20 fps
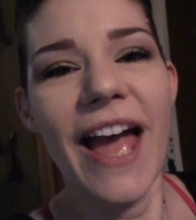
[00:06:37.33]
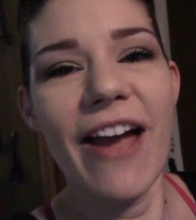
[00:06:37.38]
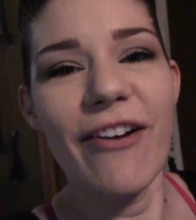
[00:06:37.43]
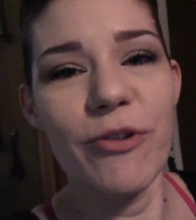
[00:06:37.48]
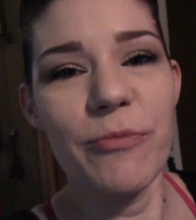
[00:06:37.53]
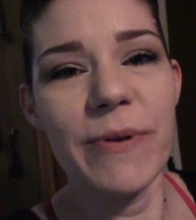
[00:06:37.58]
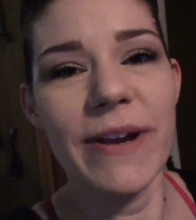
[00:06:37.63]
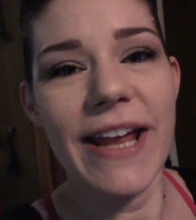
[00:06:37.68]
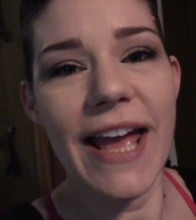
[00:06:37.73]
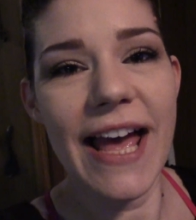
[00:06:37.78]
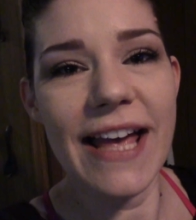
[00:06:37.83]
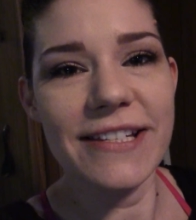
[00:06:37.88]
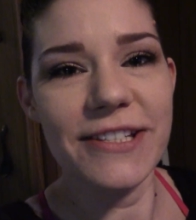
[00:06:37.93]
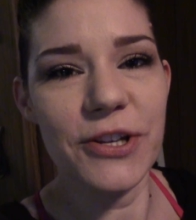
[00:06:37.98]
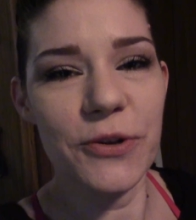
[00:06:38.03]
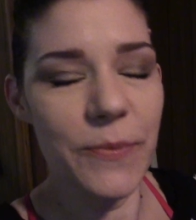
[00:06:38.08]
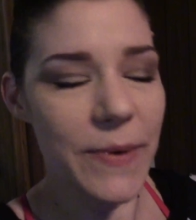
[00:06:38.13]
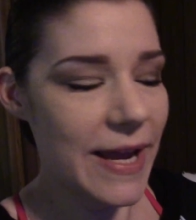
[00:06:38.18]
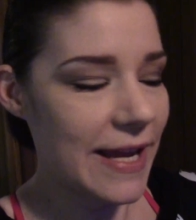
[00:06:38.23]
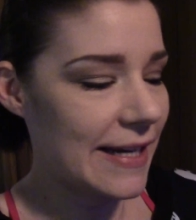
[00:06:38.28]
everybody has
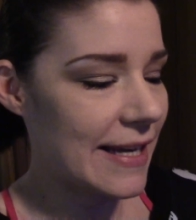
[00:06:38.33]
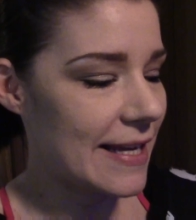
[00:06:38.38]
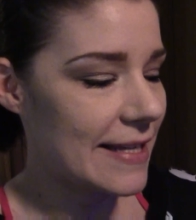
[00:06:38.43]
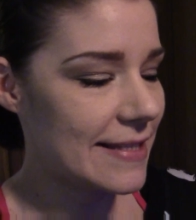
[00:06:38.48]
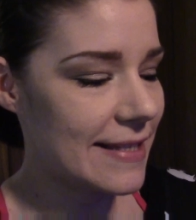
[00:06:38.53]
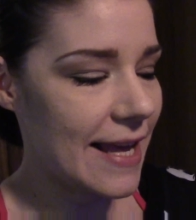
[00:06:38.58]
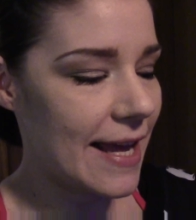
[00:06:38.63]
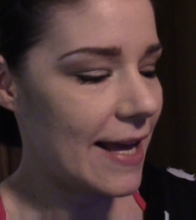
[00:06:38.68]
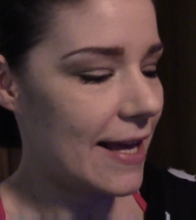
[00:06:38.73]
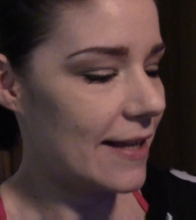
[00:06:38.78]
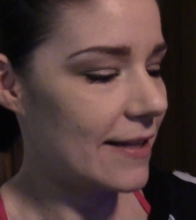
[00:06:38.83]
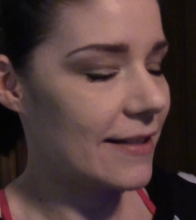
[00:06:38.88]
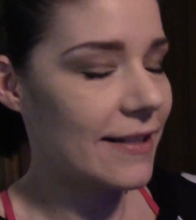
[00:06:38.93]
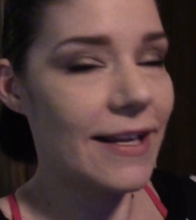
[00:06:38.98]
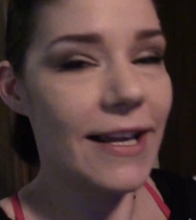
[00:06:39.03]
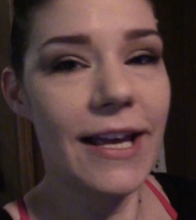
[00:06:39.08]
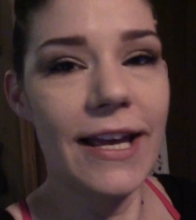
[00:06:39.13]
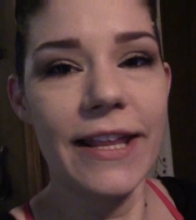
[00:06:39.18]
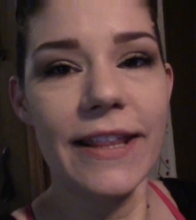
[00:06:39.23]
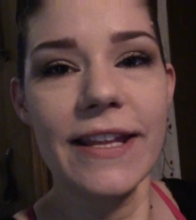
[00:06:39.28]
their weakness, and
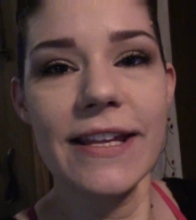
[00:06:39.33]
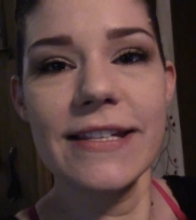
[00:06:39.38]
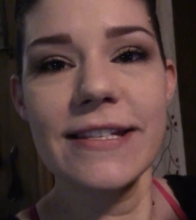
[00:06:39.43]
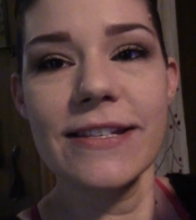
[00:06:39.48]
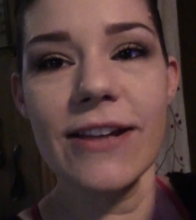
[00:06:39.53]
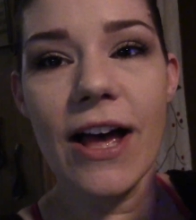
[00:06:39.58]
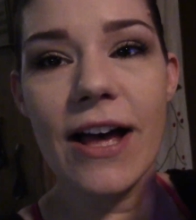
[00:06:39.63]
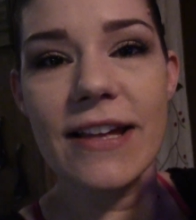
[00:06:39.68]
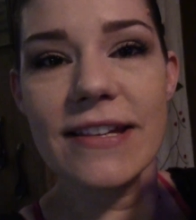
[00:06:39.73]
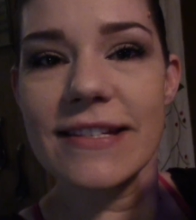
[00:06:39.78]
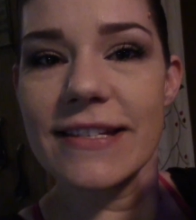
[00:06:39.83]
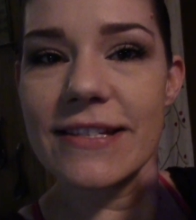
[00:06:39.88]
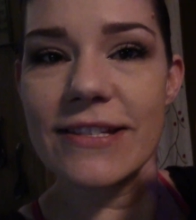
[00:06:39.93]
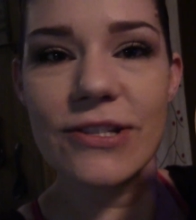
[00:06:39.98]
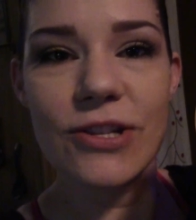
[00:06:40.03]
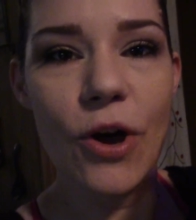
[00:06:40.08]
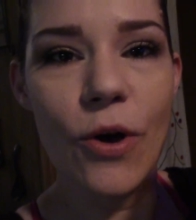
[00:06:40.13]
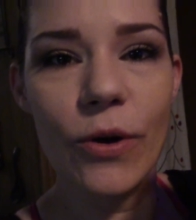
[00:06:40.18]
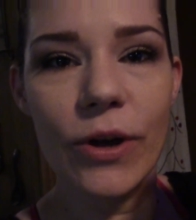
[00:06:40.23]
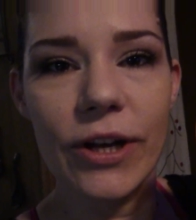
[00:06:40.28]
this sauce is
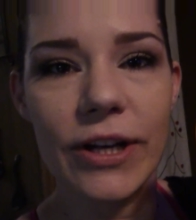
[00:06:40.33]
so